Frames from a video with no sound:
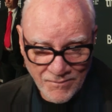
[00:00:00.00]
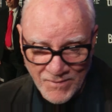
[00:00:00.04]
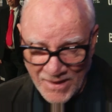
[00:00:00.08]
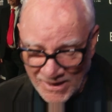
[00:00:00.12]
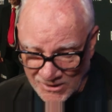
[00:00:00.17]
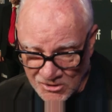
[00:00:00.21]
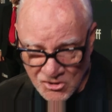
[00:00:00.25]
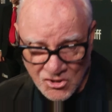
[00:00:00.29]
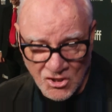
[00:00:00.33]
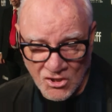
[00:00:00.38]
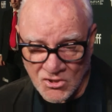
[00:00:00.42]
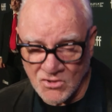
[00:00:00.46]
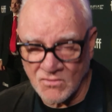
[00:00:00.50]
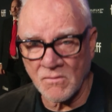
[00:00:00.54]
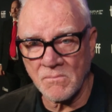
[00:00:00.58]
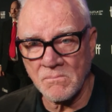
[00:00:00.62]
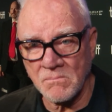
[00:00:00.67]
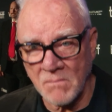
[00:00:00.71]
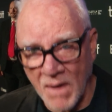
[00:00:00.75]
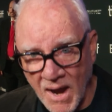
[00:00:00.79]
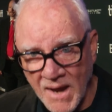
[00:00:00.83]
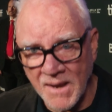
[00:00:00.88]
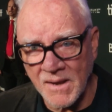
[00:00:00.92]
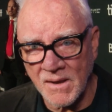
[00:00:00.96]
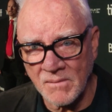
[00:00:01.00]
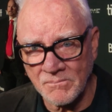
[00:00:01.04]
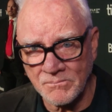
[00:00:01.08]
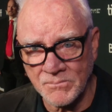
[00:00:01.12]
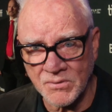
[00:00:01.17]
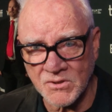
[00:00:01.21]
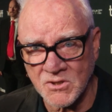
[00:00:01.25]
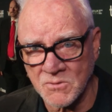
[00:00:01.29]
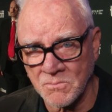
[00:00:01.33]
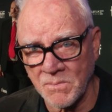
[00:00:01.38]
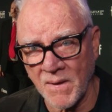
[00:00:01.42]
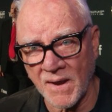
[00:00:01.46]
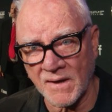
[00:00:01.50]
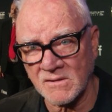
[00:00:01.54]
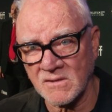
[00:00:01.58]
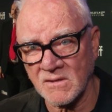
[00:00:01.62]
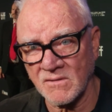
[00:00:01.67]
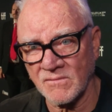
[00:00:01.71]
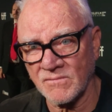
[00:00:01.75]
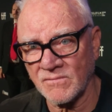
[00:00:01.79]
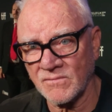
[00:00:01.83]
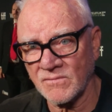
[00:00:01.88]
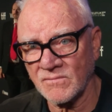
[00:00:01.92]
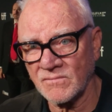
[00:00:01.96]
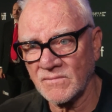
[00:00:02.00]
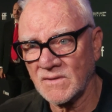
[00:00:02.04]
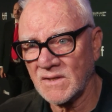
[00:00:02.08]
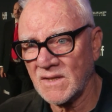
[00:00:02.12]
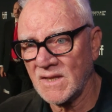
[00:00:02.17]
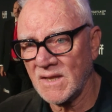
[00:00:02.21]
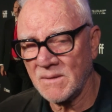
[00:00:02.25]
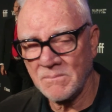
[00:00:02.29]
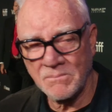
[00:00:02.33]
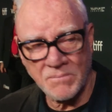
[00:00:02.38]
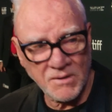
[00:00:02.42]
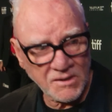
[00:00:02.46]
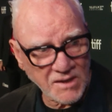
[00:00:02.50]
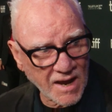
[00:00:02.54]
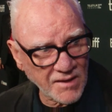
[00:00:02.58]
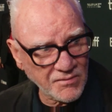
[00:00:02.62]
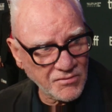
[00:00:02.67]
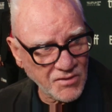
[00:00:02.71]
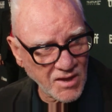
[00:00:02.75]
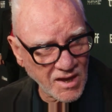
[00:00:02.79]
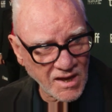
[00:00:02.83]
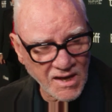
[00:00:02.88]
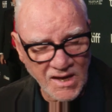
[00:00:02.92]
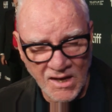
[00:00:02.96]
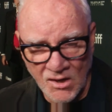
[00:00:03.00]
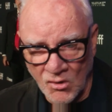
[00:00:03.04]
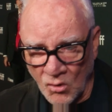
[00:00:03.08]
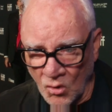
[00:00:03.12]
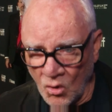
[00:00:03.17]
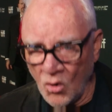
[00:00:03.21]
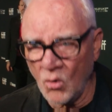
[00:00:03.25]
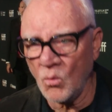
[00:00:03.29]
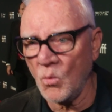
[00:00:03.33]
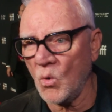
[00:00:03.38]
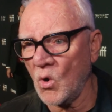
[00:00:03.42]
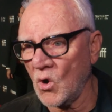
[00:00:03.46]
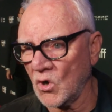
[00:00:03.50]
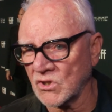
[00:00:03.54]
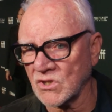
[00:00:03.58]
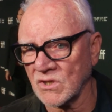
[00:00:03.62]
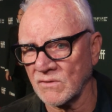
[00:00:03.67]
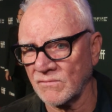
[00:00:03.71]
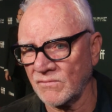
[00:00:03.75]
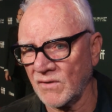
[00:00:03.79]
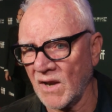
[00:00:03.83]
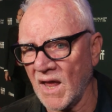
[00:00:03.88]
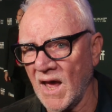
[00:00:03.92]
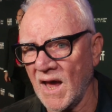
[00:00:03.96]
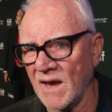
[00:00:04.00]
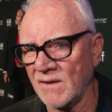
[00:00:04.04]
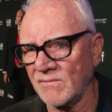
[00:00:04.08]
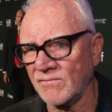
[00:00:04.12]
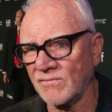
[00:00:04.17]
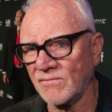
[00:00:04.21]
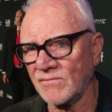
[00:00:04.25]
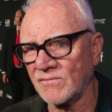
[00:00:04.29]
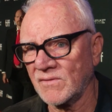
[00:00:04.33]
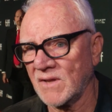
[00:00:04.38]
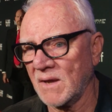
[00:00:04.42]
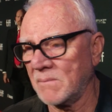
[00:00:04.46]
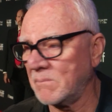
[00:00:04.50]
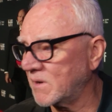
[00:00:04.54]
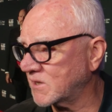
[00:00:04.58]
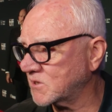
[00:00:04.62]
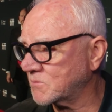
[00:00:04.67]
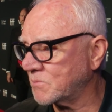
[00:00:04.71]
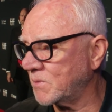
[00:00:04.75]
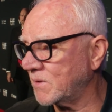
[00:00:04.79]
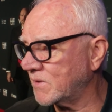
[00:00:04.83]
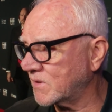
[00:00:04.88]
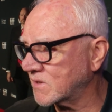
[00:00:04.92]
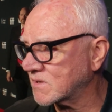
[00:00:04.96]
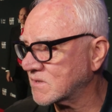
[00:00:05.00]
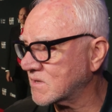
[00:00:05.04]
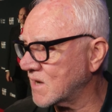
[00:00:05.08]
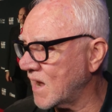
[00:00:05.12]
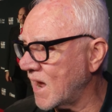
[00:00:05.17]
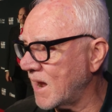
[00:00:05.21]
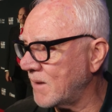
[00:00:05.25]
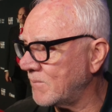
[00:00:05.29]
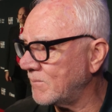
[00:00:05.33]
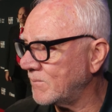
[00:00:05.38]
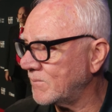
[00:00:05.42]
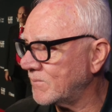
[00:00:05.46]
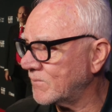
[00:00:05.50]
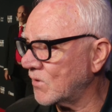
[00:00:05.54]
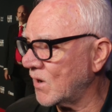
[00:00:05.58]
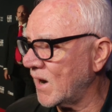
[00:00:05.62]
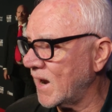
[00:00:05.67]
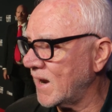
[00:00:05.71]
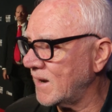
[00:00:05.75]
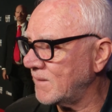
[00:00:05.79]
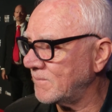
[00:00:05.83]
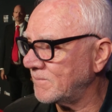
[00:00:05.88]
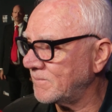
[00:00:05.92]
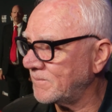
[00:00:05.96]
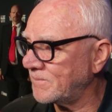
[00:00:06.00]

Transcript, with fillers: that's just from my perspective. But I think in all walks of life, it must be the same, right?